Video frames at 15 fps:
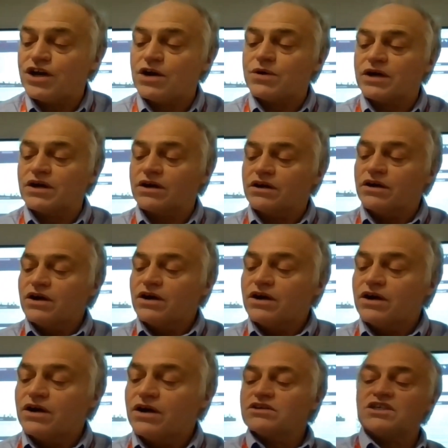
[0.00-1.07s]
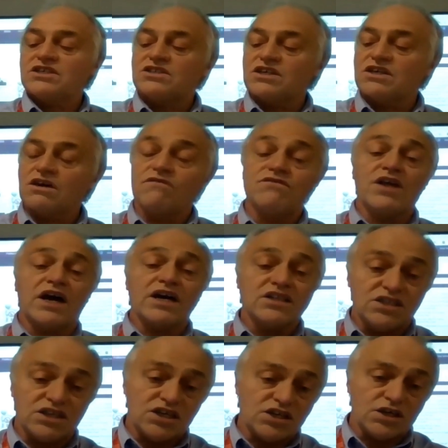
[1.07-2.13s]
engineering, consisting
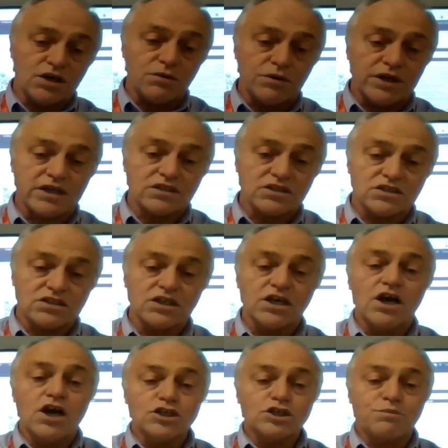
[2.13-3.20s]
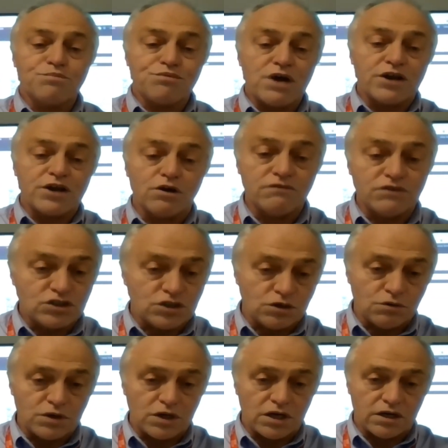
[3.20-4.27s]
of 19 units
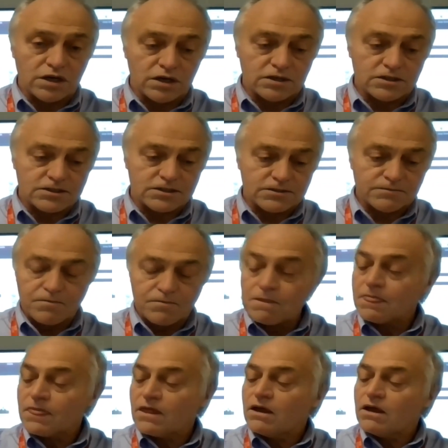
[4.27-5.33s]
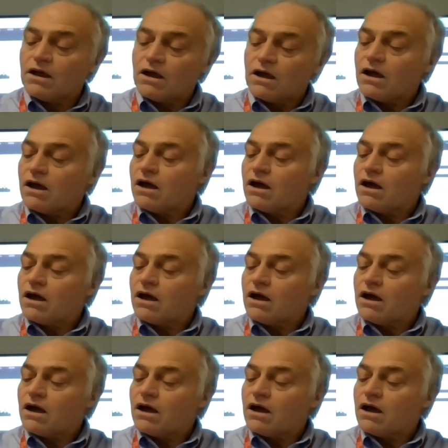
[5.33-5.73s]
spread over 2 years.